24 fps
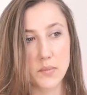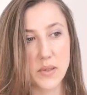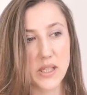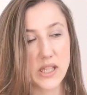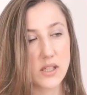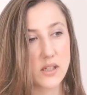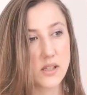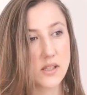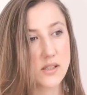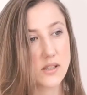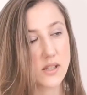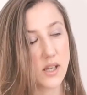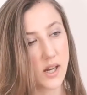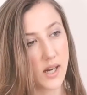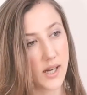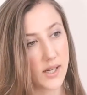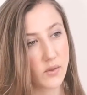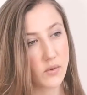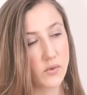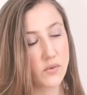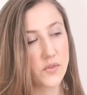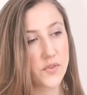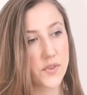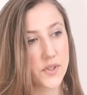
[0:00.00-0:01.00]
because I
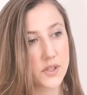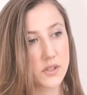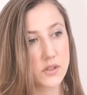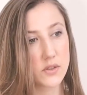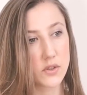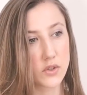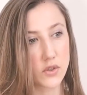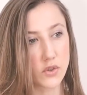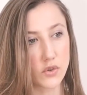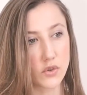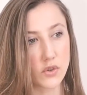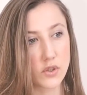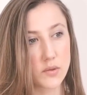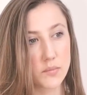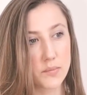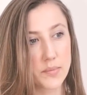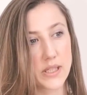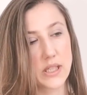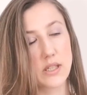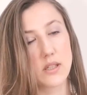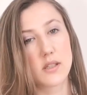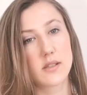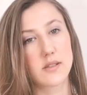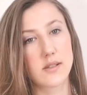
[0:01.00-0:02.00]
don't feel good
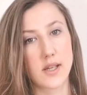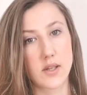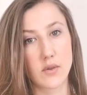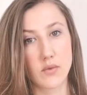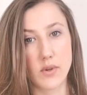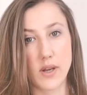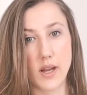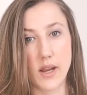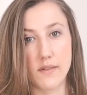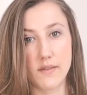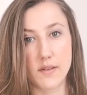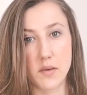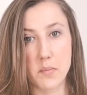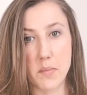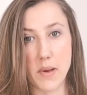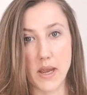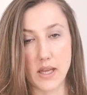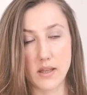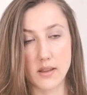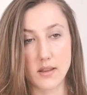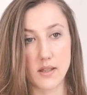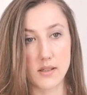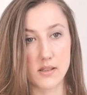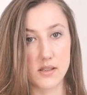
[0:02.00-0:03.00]
because I don't have a
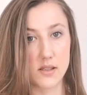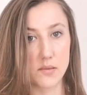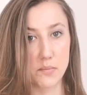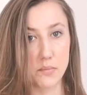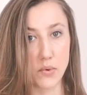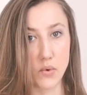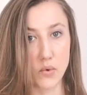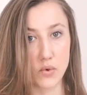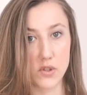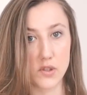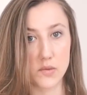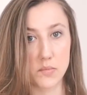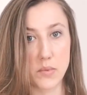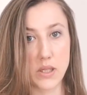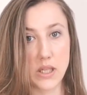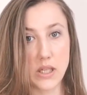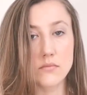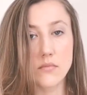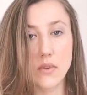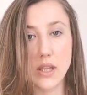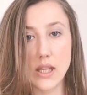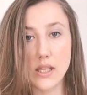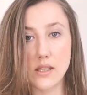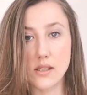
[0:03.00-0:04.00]
man that supports
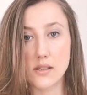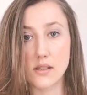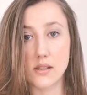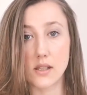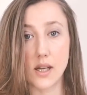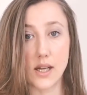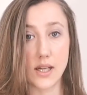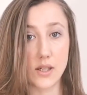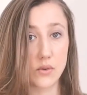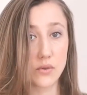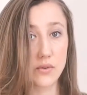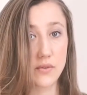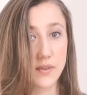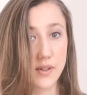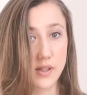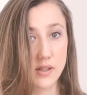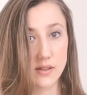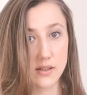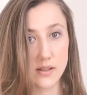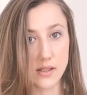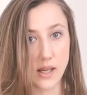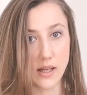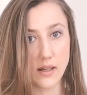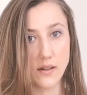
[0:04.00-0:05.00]
me. I don't feel
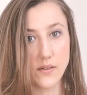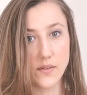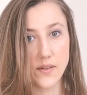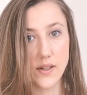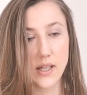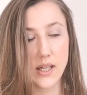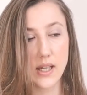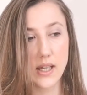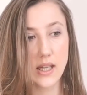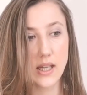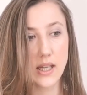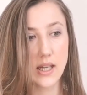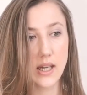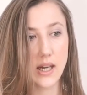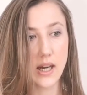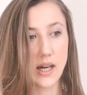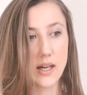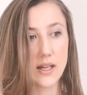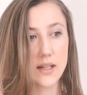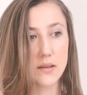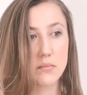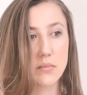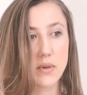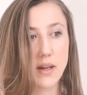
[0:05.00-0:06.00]
safe.
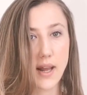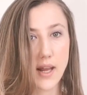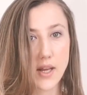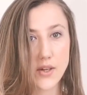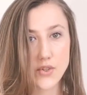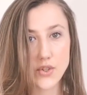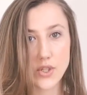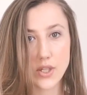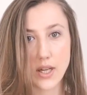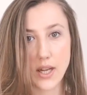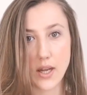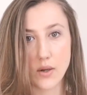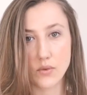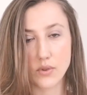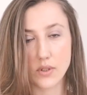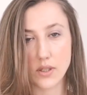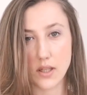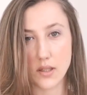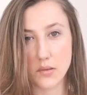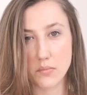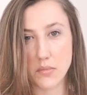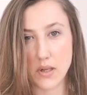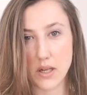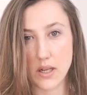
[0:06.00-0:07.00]
I'm lashing out
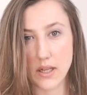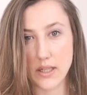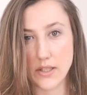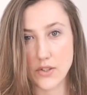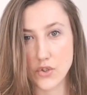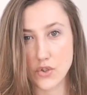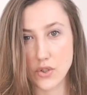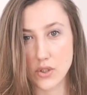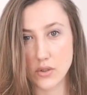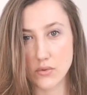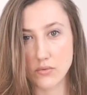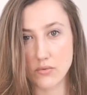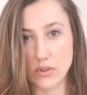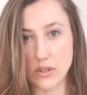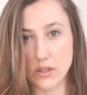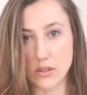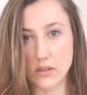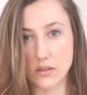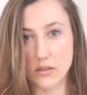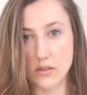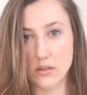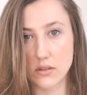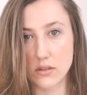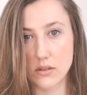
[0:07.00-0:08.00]
at my
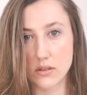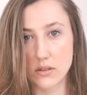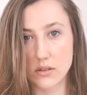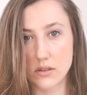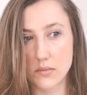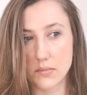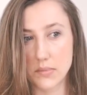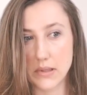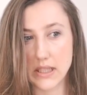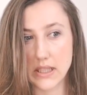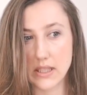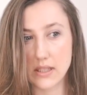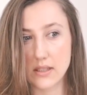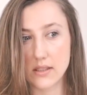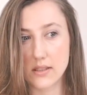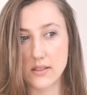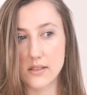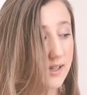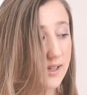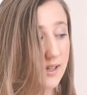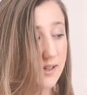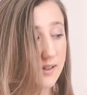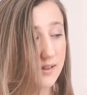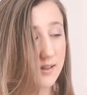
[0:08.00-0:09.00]
children
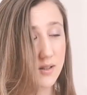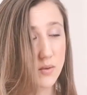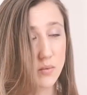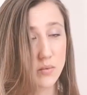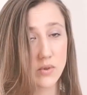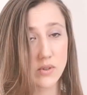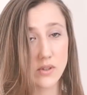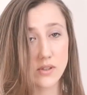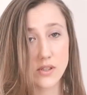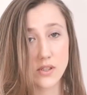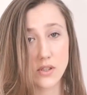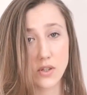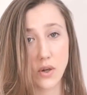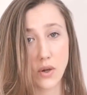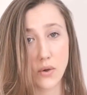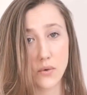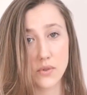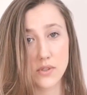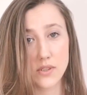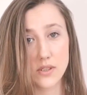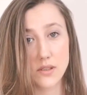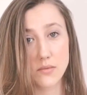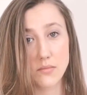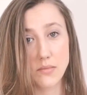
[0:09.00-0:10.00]
because they're the ones
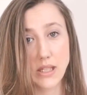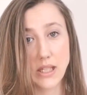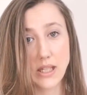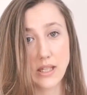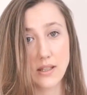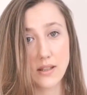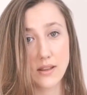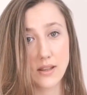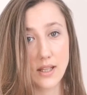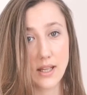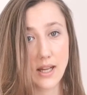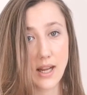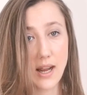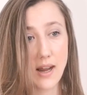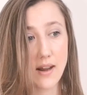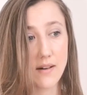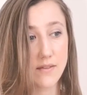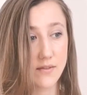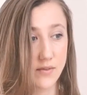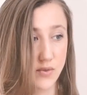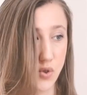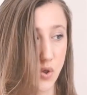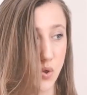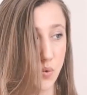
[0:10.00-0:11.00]
close to me and they
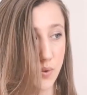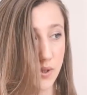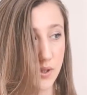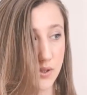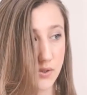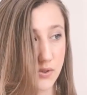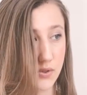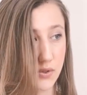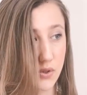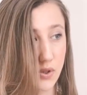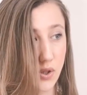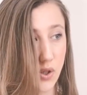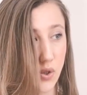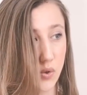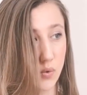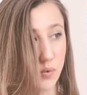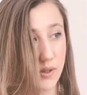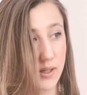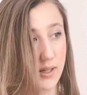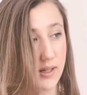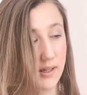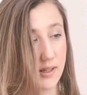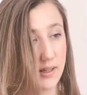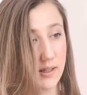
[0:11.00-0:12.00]
have nowhere to
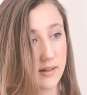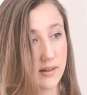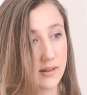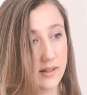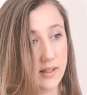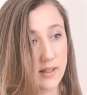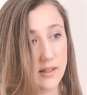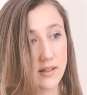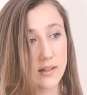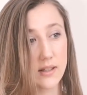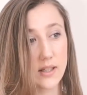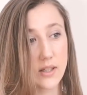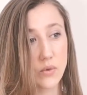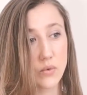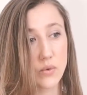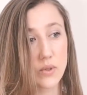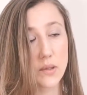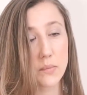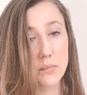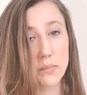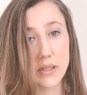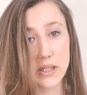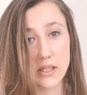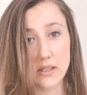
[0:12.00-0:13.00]
go, and they're the
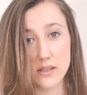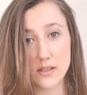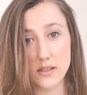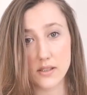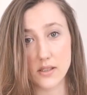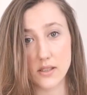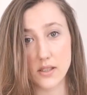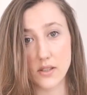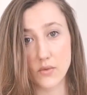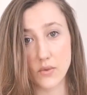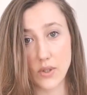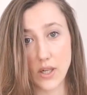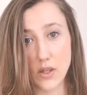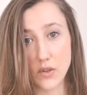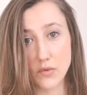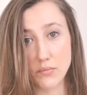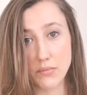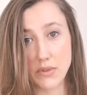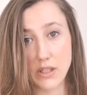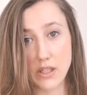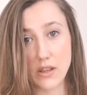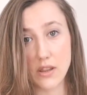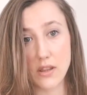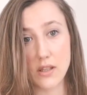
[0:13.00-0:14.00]
only person
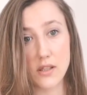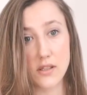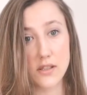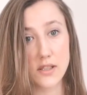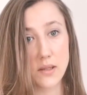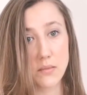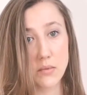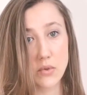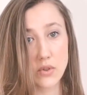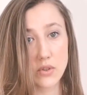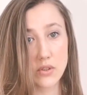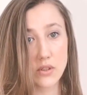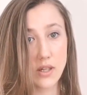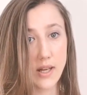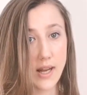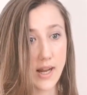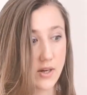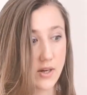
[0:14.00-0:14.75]
around me. This, I'm going to